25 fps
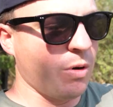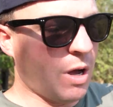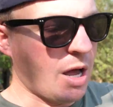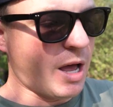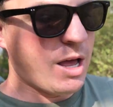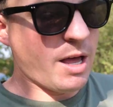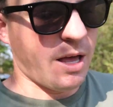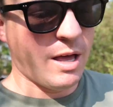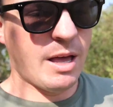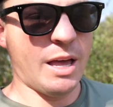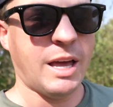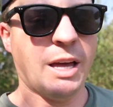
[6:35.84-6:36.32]
Wow.
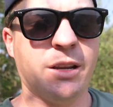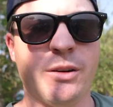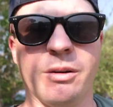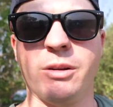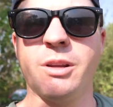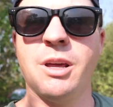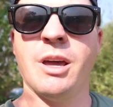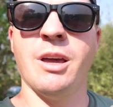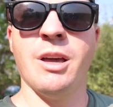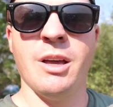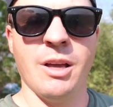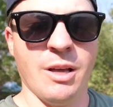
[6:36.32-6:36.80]
And
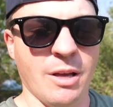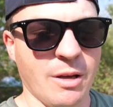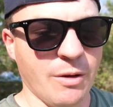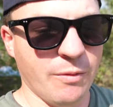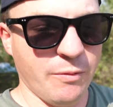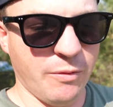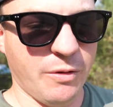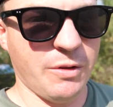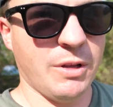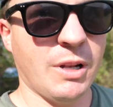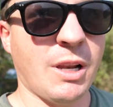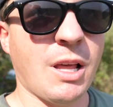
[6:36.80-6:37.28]

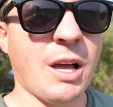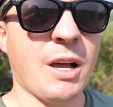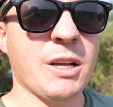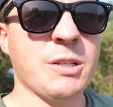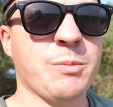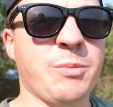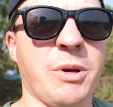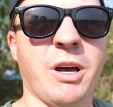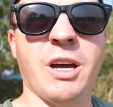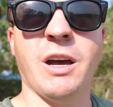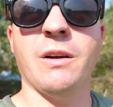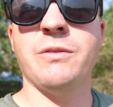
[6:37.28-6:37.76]
for the
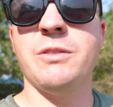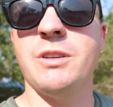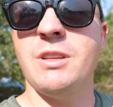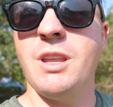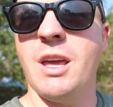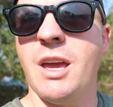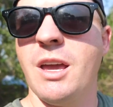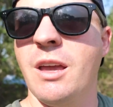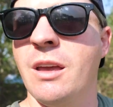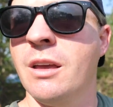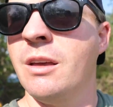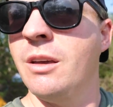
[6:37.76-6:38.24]
last part of
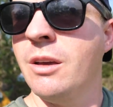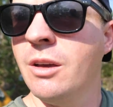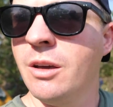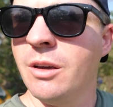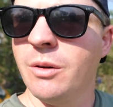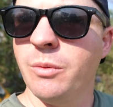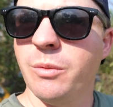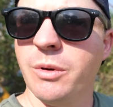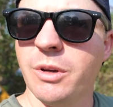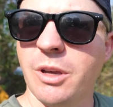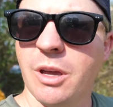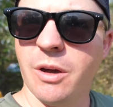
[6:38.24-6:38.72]
today,
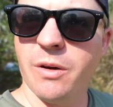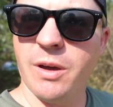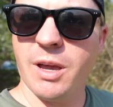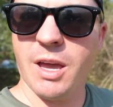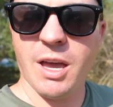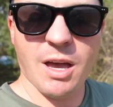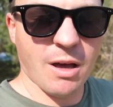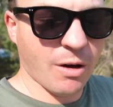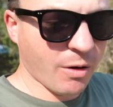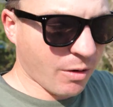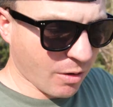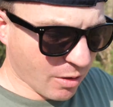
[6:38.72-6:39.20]
we're going
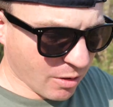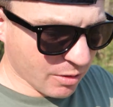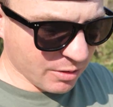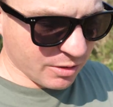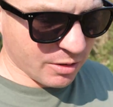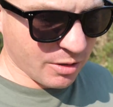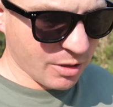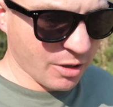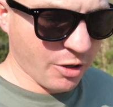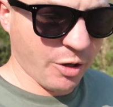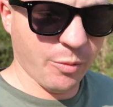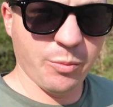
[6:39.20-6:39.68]
out
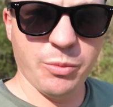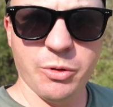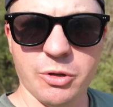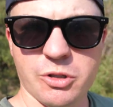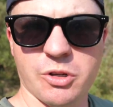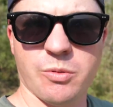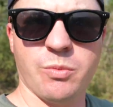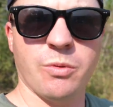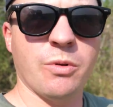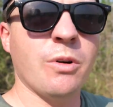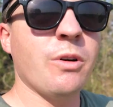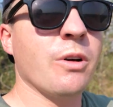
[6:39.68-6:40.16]
on a
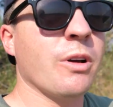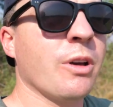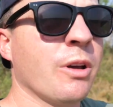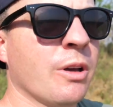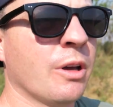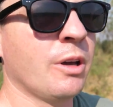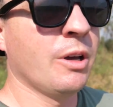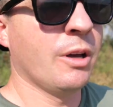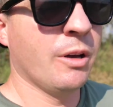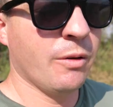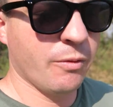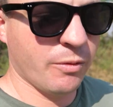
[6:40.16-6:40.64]
bushwalk
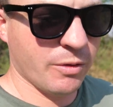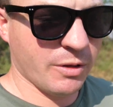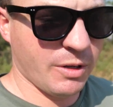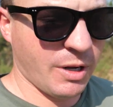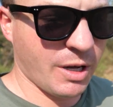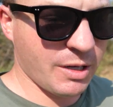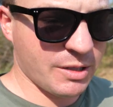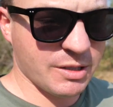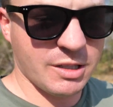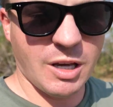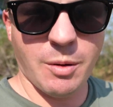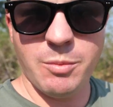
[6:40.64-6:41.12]
for the
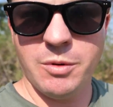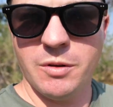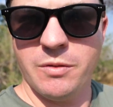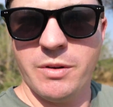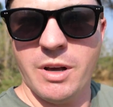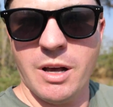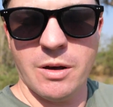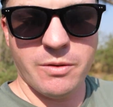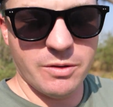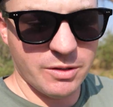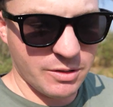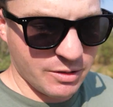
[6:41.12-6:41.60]
next couple of
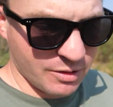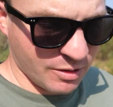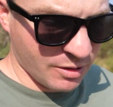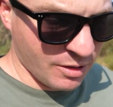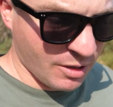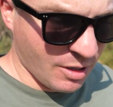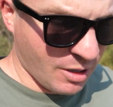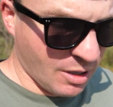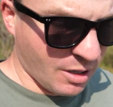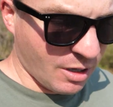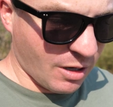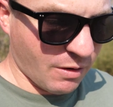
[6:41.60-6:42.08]
hours.
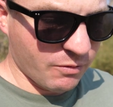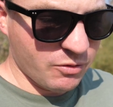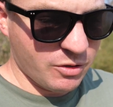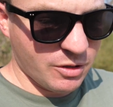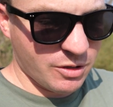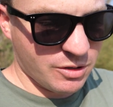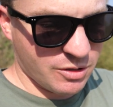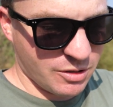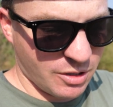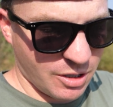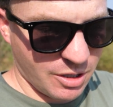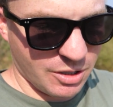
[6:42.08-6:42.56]
I've
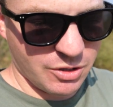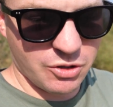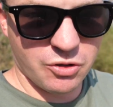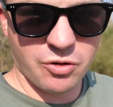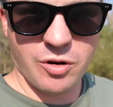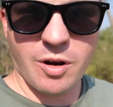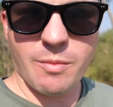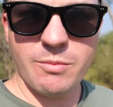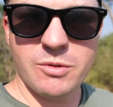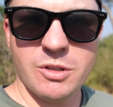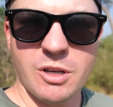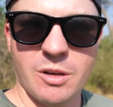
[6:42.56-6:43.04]
just
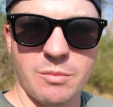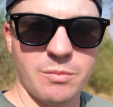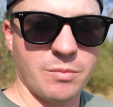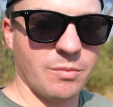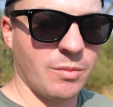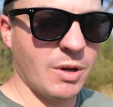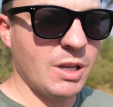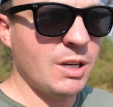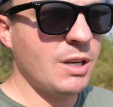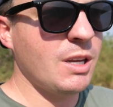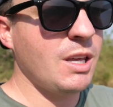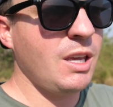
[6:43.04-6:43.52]
strapped up
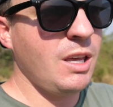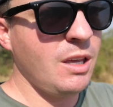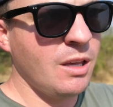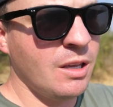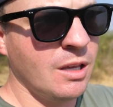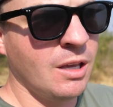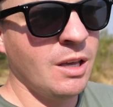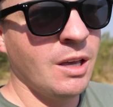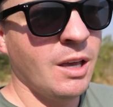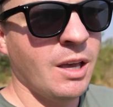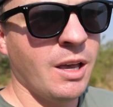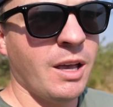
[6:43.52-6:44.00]
my knee,
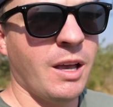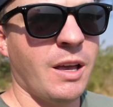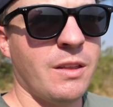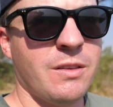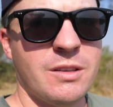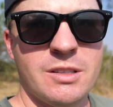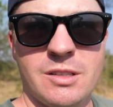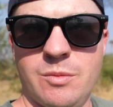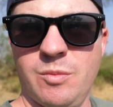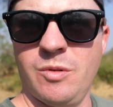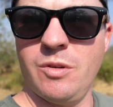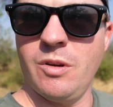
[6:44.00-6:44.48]
and
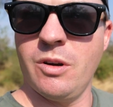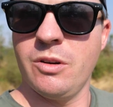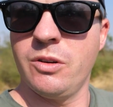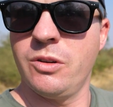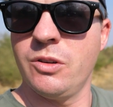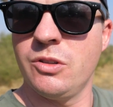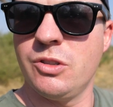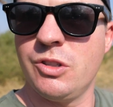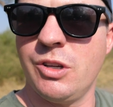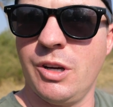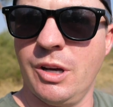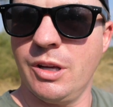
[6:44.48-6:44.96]
they said we've got a
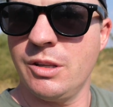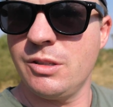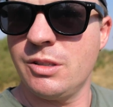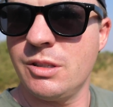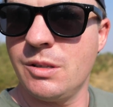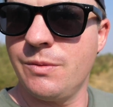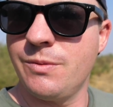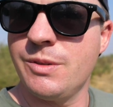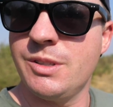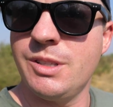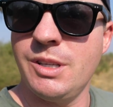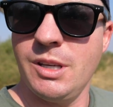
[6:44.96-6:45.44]
good
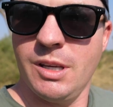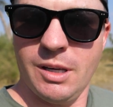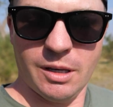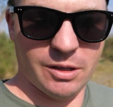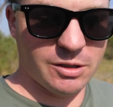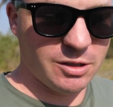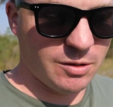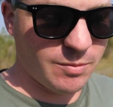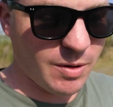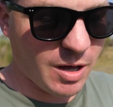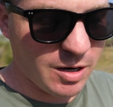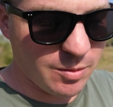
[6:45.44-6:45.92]
chance of seeing
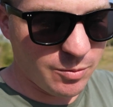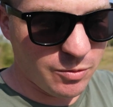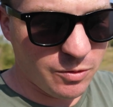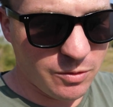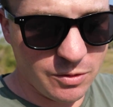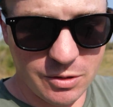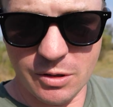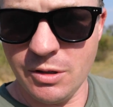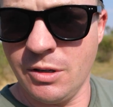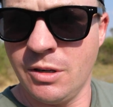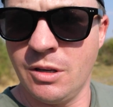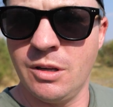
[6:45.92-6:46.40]
some
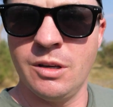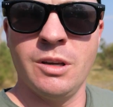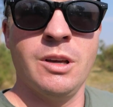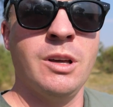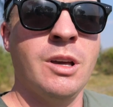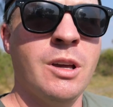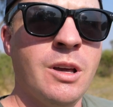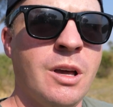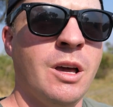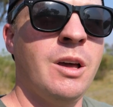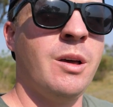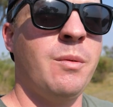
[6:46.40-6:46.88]
animals.
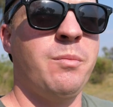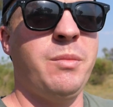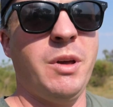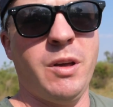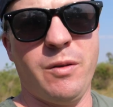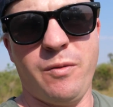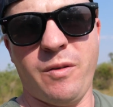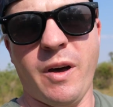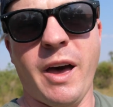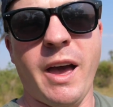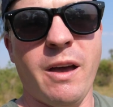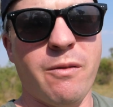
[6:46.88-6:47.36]
Big
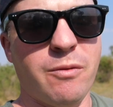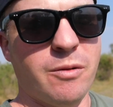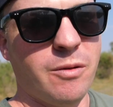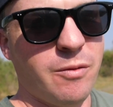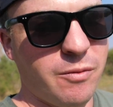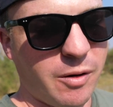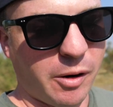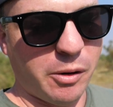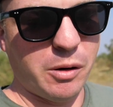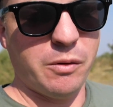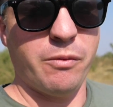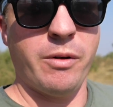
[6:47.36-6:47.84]
five,
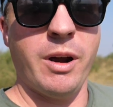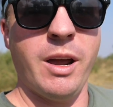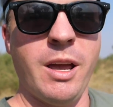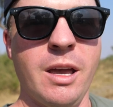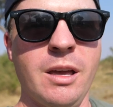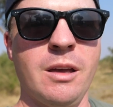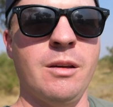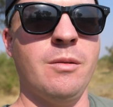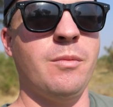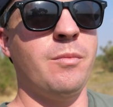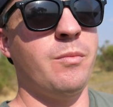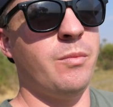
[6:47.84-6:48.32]
very
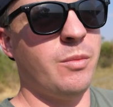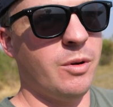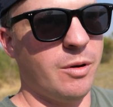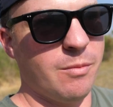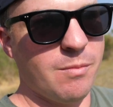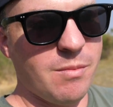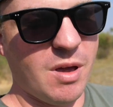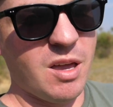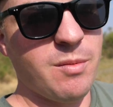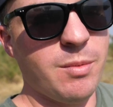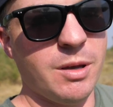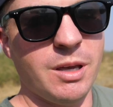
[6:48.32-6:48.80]
rare,
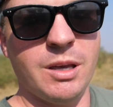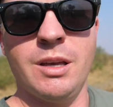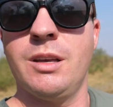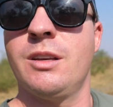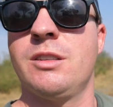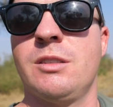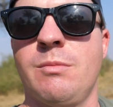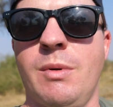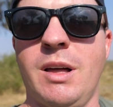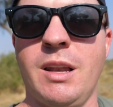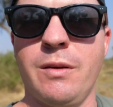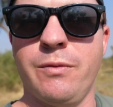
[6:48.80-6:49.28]
but maybe
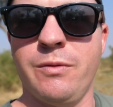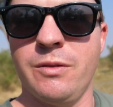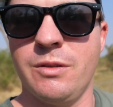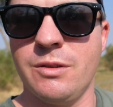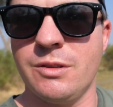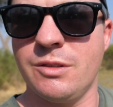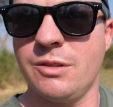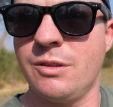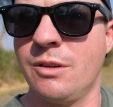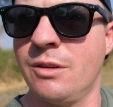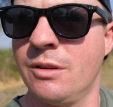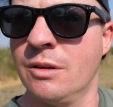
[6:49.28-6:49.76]
some
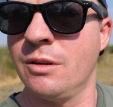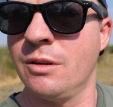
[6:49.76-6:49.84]
elephants.